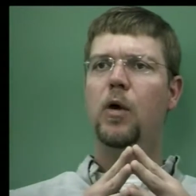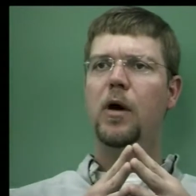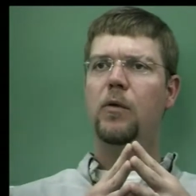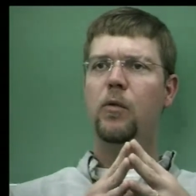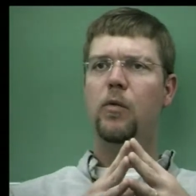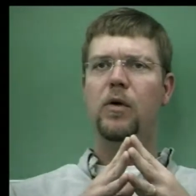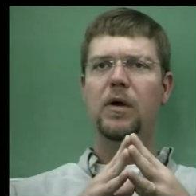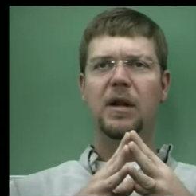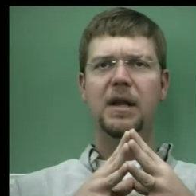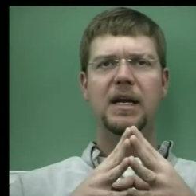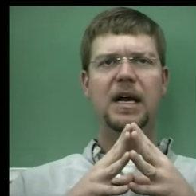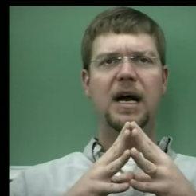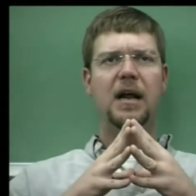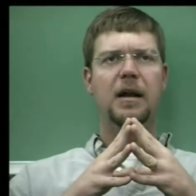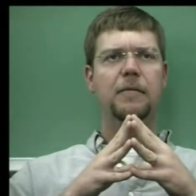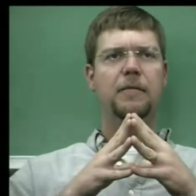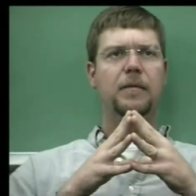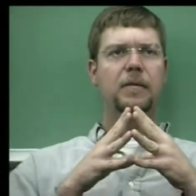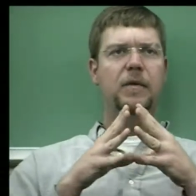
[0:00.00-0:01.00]
what really
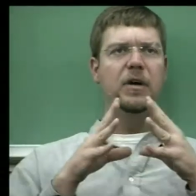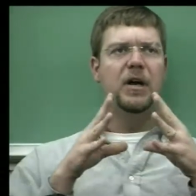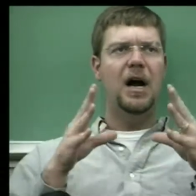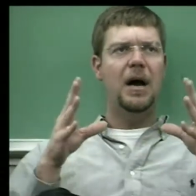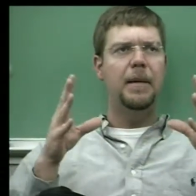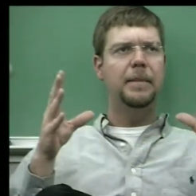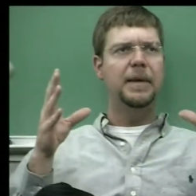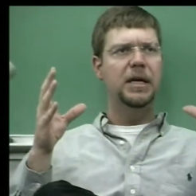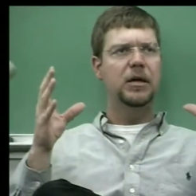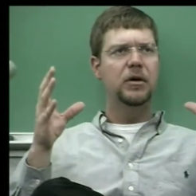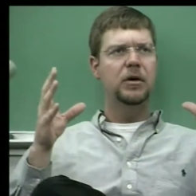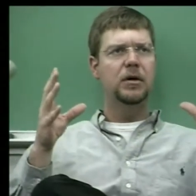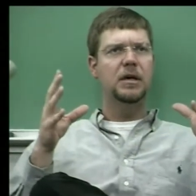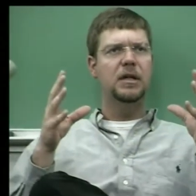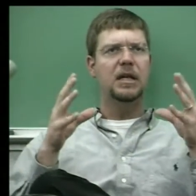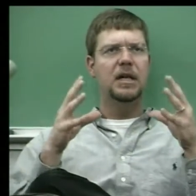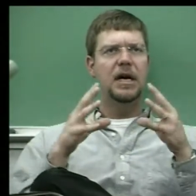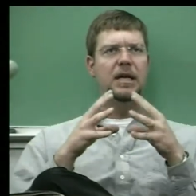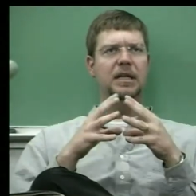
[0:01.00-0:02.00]
kind of got me
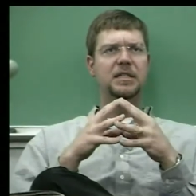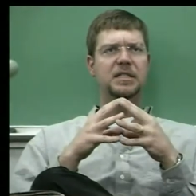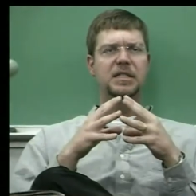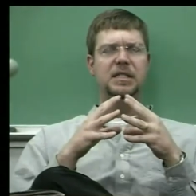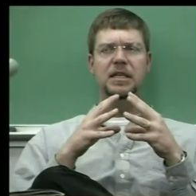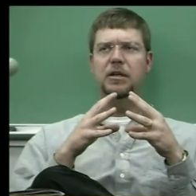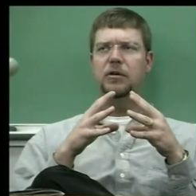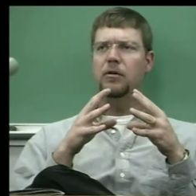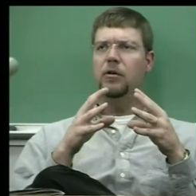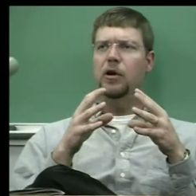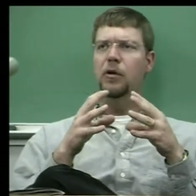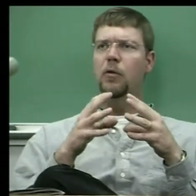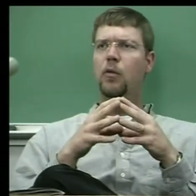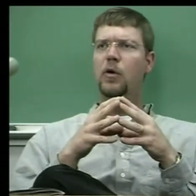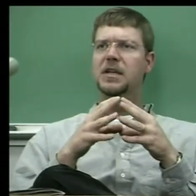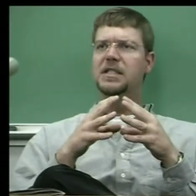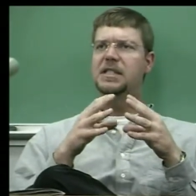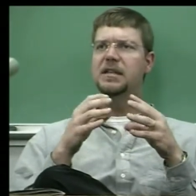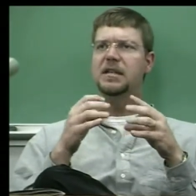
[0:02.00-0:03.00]
hook, line, and sinker. It
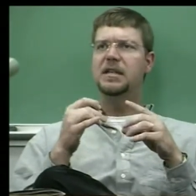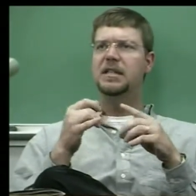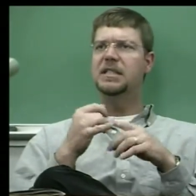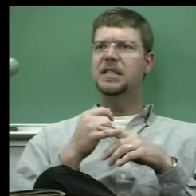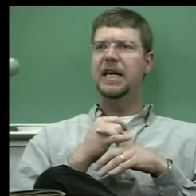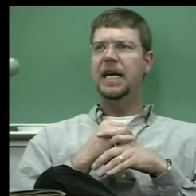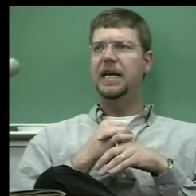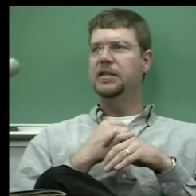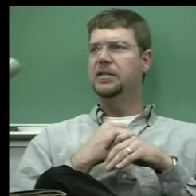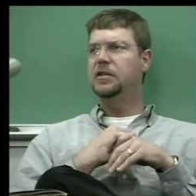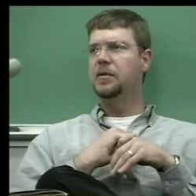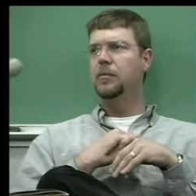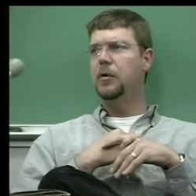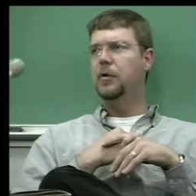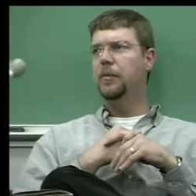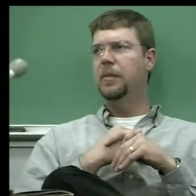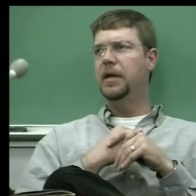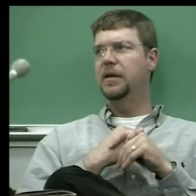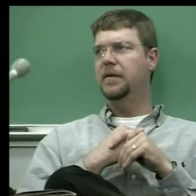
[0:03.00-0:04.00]
wasn't the tangible
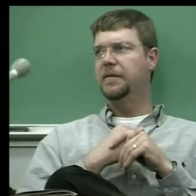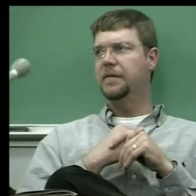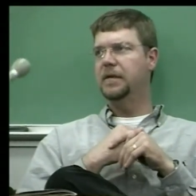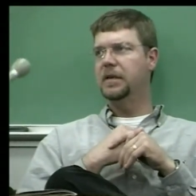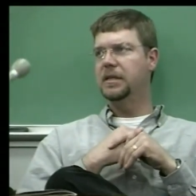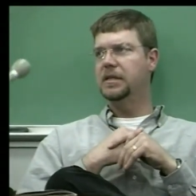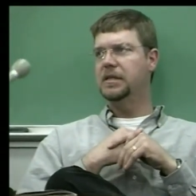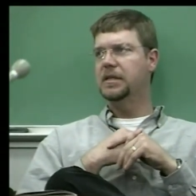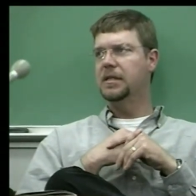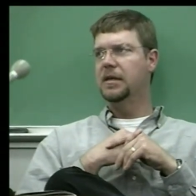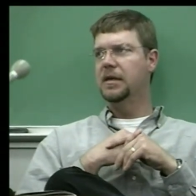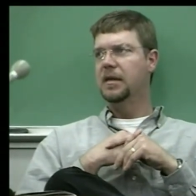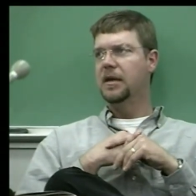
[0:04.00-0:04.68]
benefits,